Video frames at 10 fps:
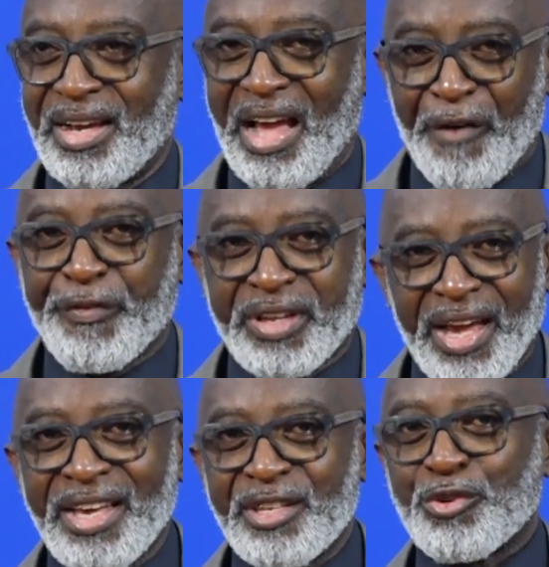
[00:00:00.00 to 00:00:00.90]

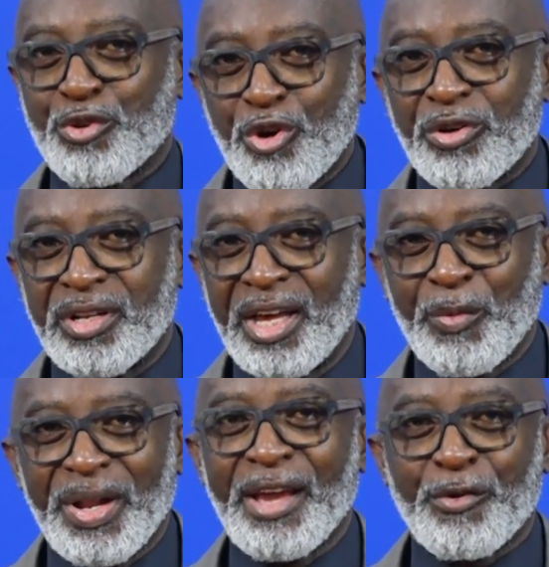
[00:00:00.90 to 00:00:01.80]
Africa is good. And
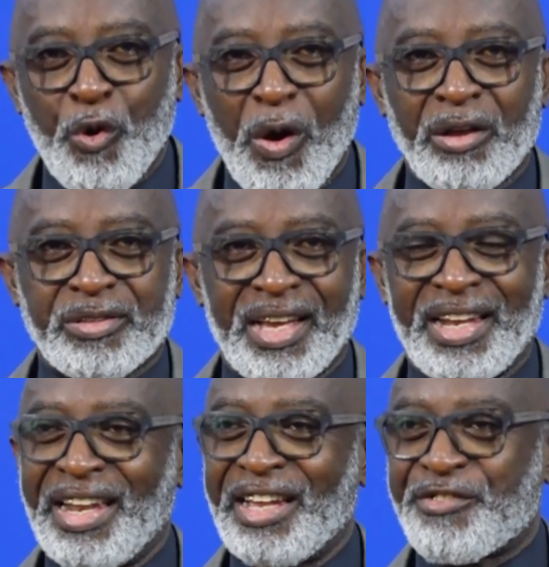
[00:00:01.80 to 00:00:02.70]
when I go outside
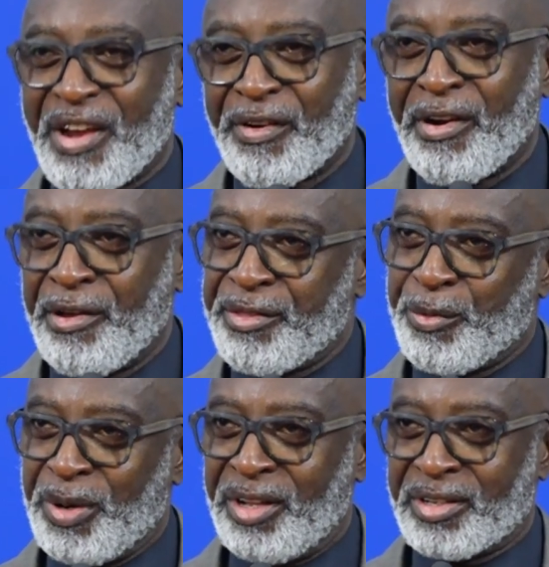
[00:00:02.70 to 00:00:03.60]
and I travel around the
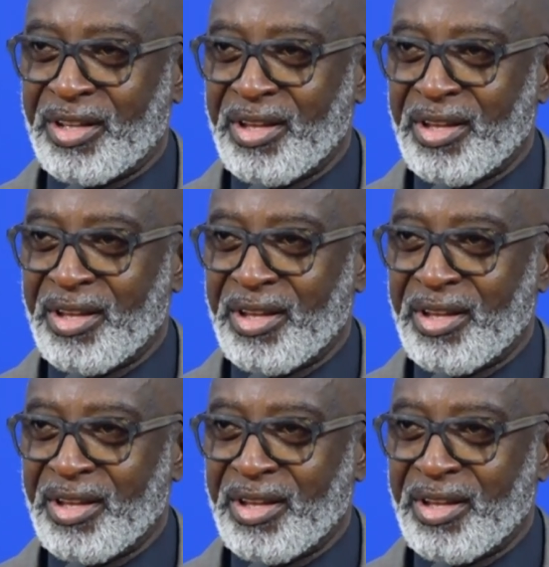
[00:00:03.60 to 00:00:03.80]
world,